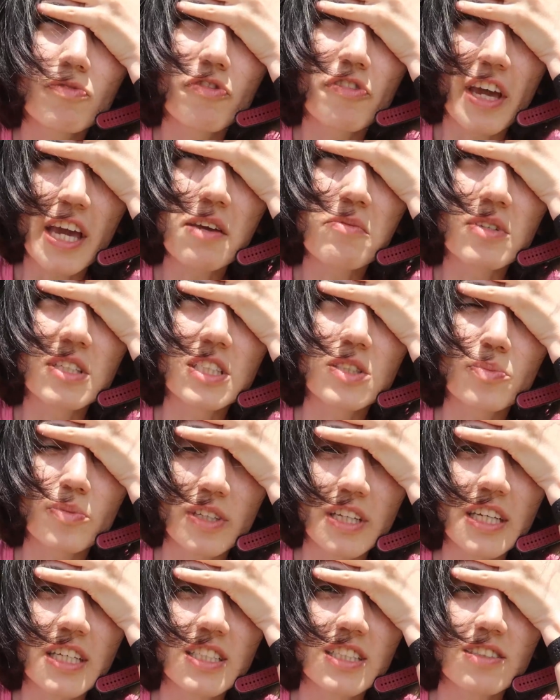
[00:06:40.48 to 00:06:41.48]
famous
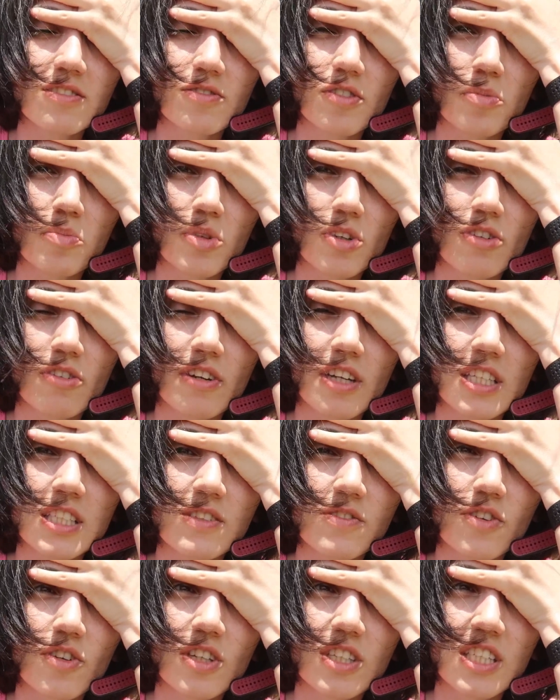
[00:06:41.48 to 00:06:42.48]
place for
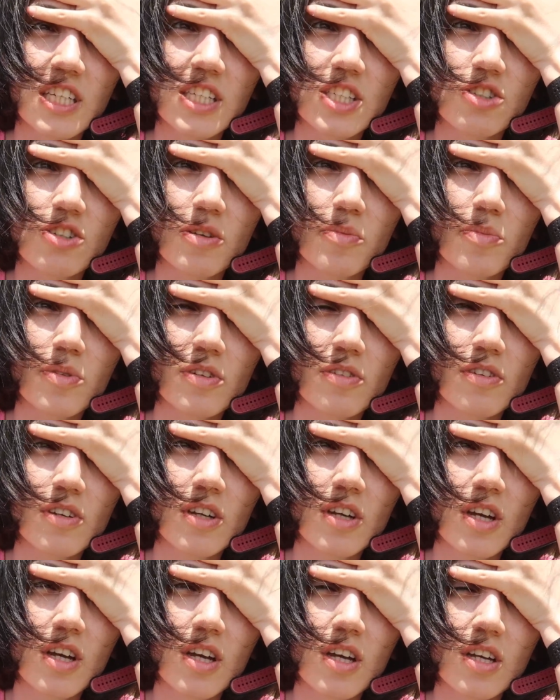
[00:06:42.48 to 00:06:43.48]
Bucharest for a day trip
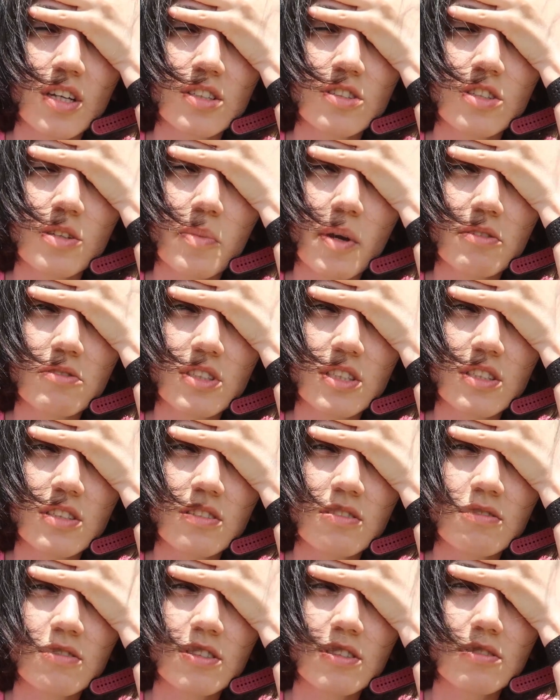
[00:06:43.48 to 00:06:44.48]
to the mountains.
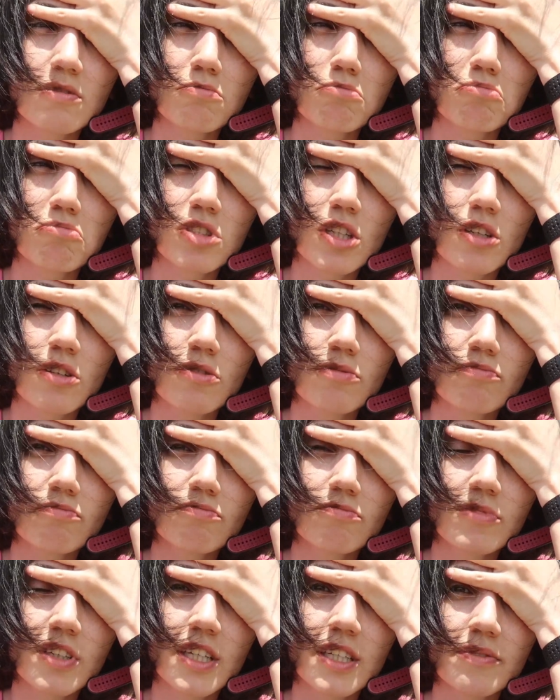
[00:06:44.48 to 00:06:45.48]
So
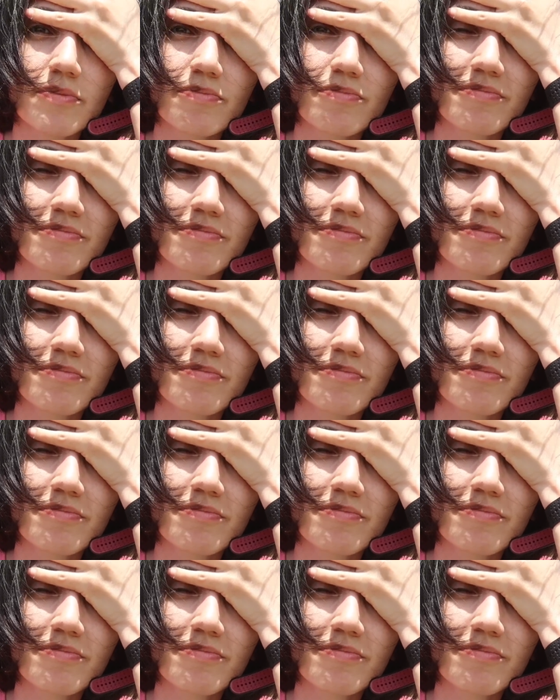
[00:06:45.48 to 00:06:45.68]
yeah.